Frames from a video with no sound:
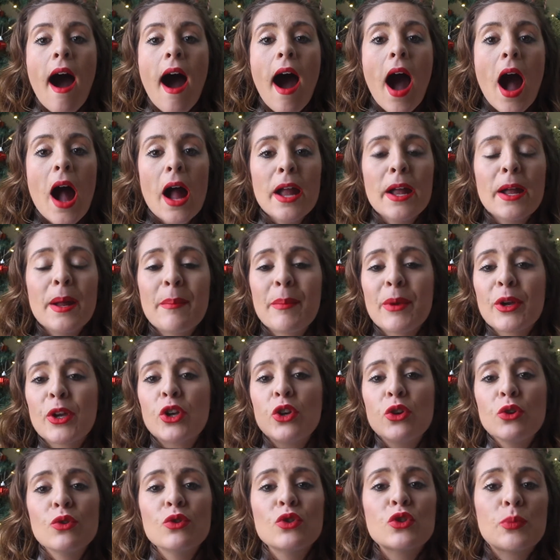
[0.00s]
I am a
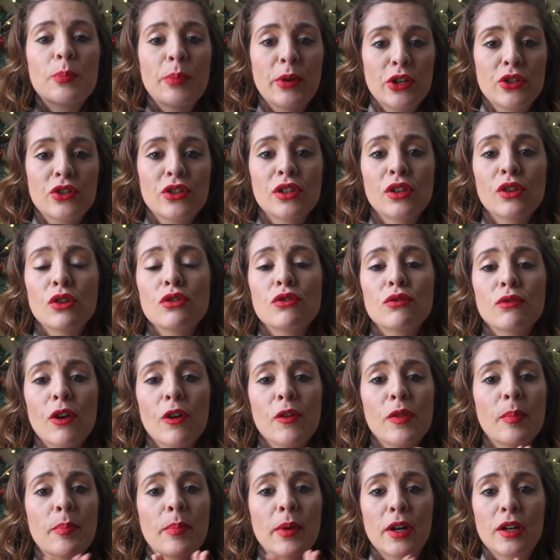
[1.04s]
huge personal
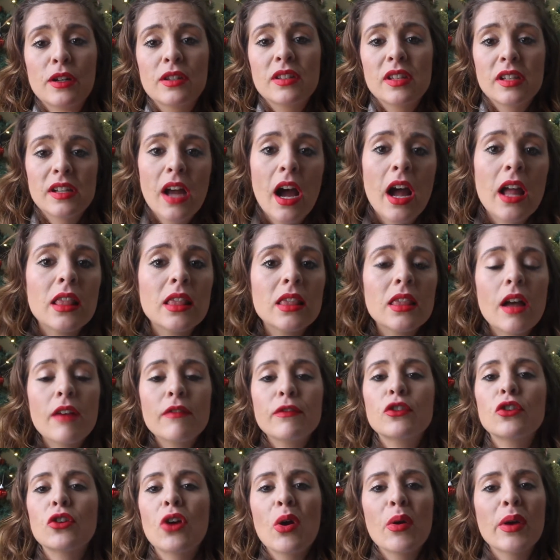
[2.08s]
growth person. I
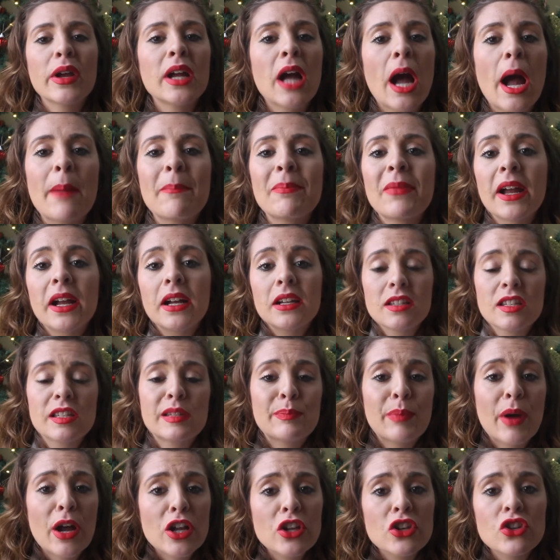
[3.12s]
love growing. I'm like a
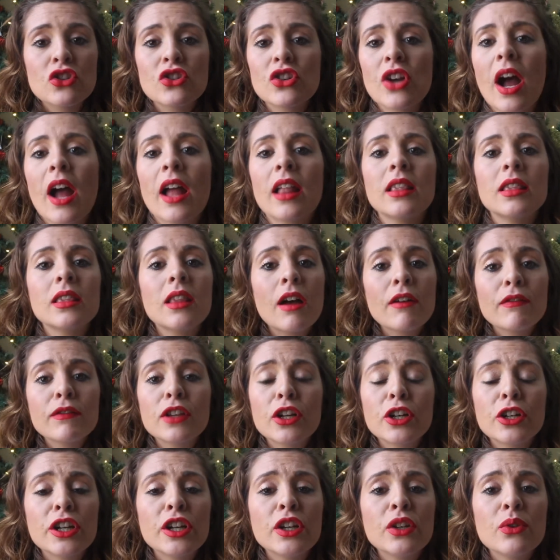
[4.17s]
sponge. I love
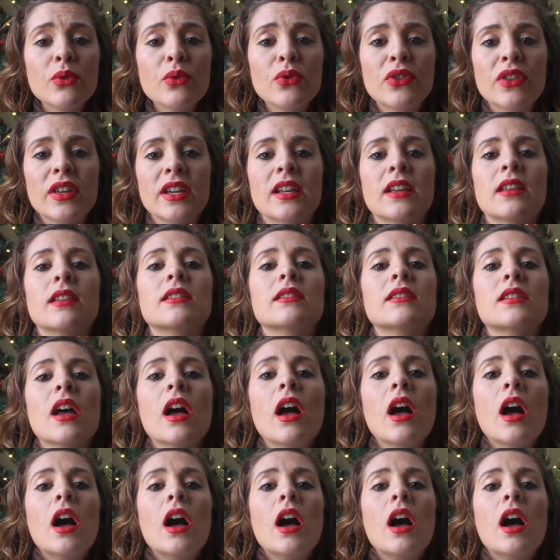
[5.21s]
learning new things.